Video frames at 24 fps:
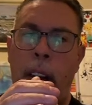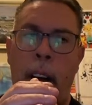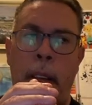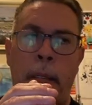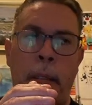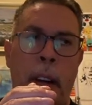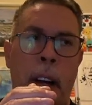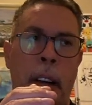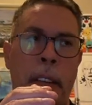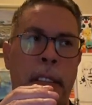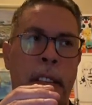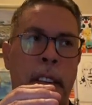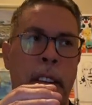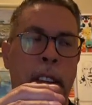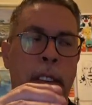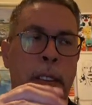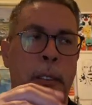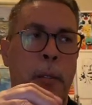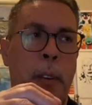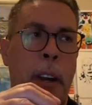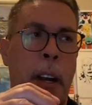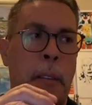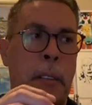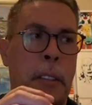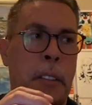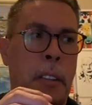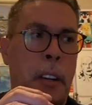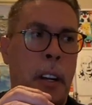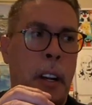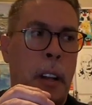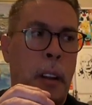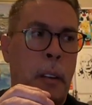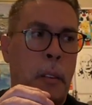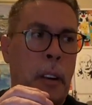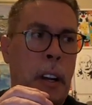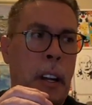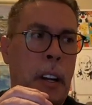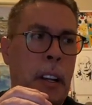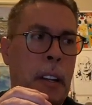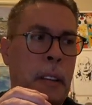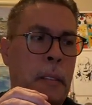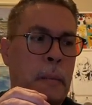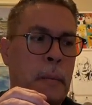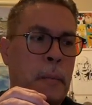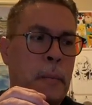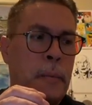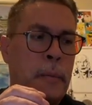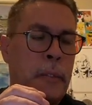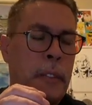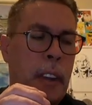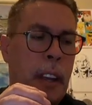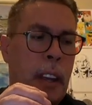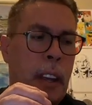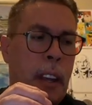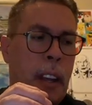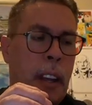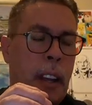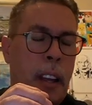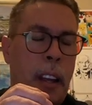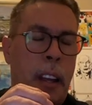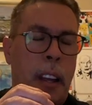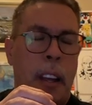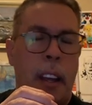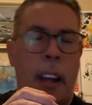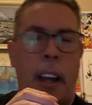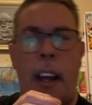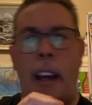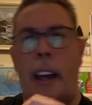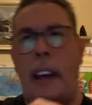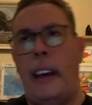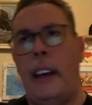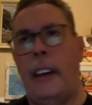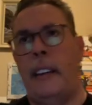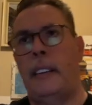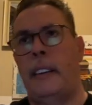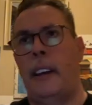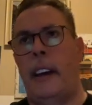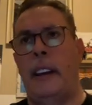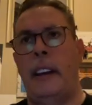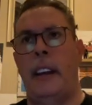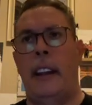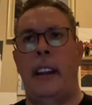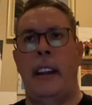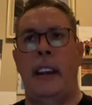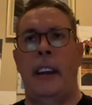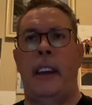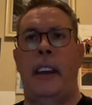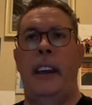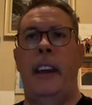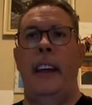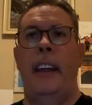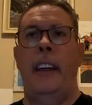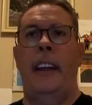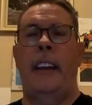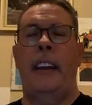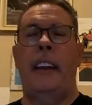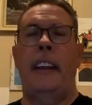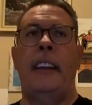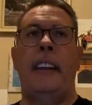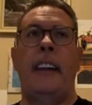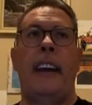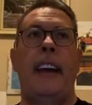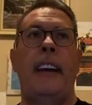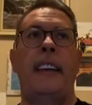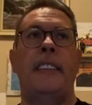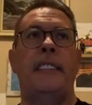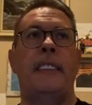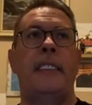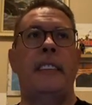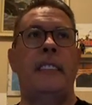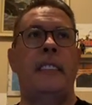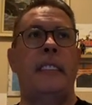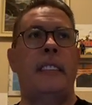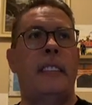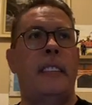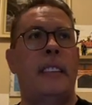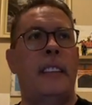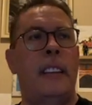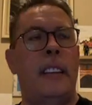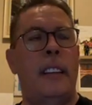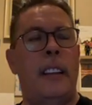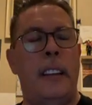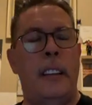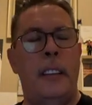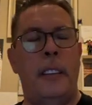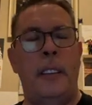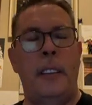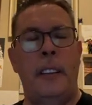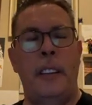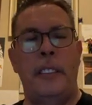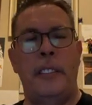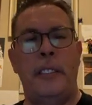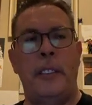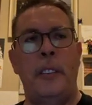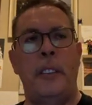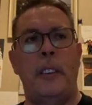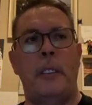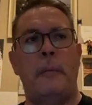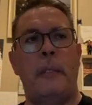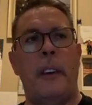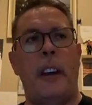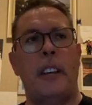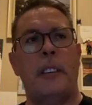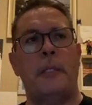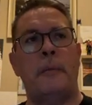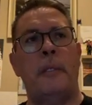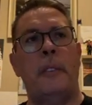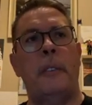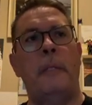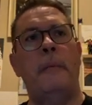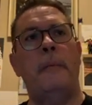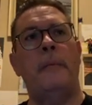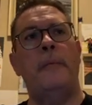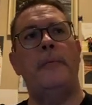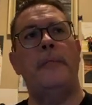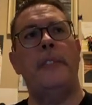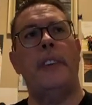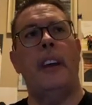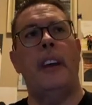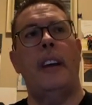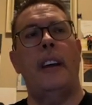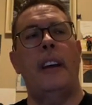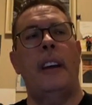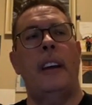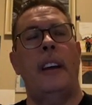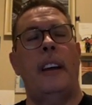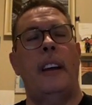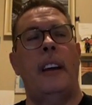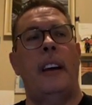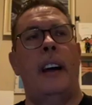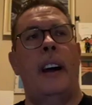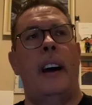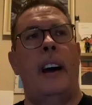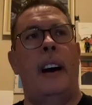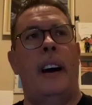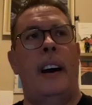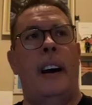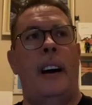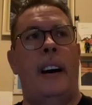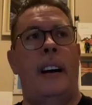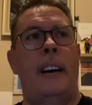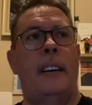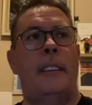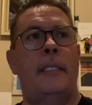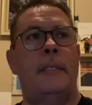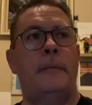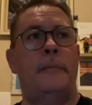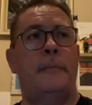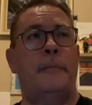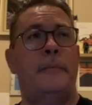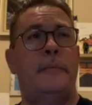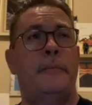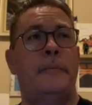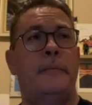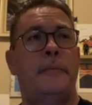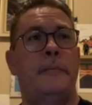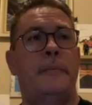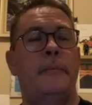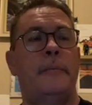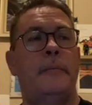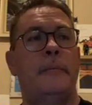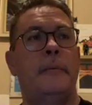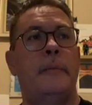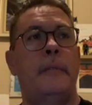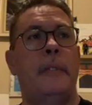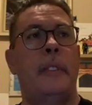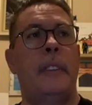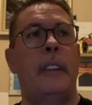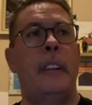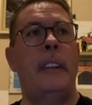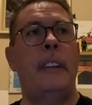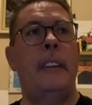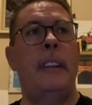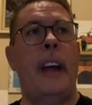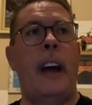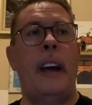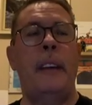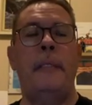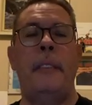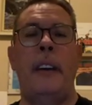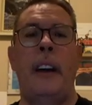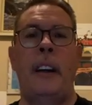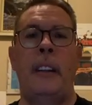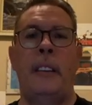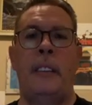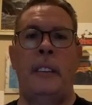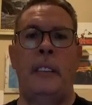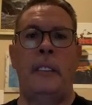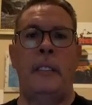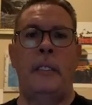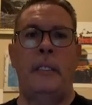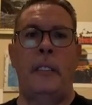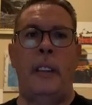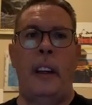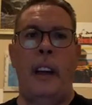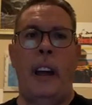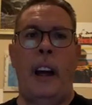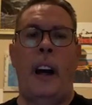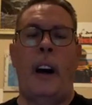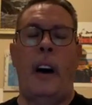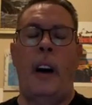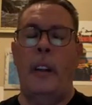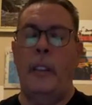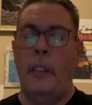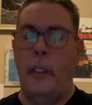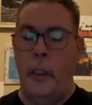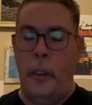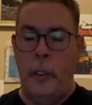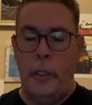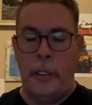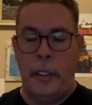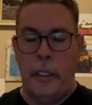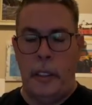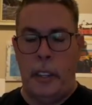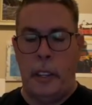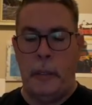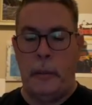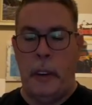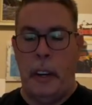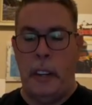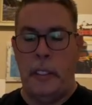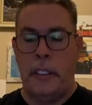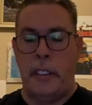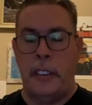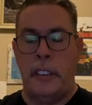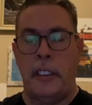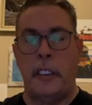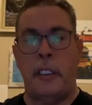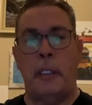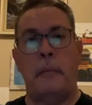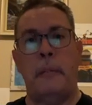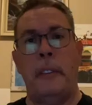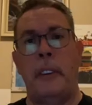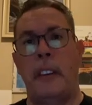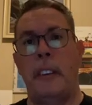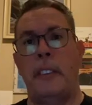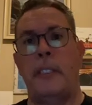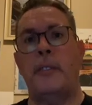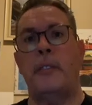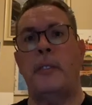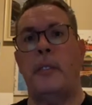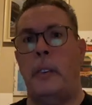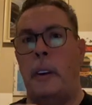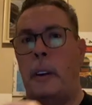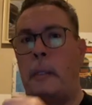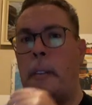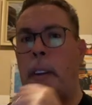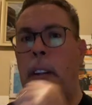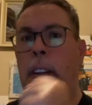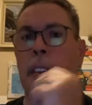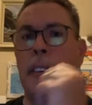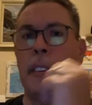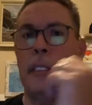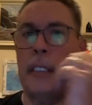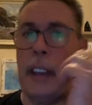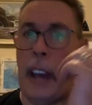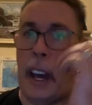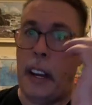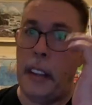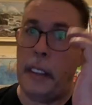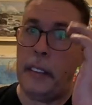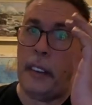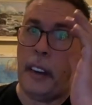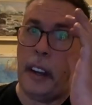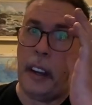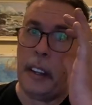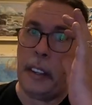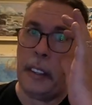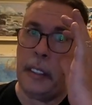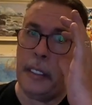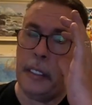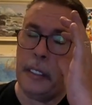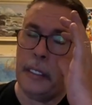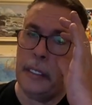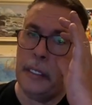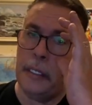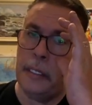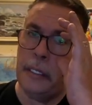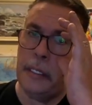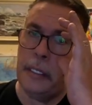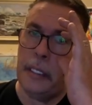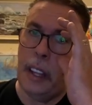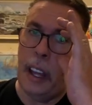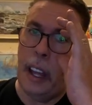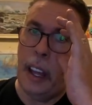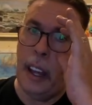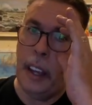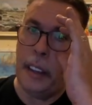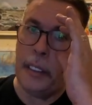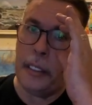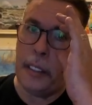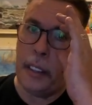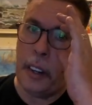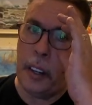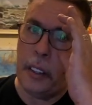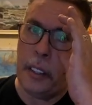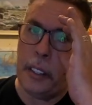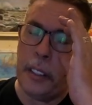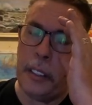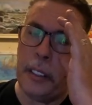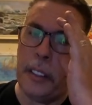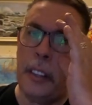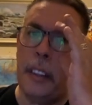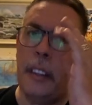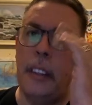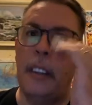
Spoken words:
off in this rabbit trail already. And I need to exit as soon as possible. I found all those experiences to be extremely dissatisfying as an artist,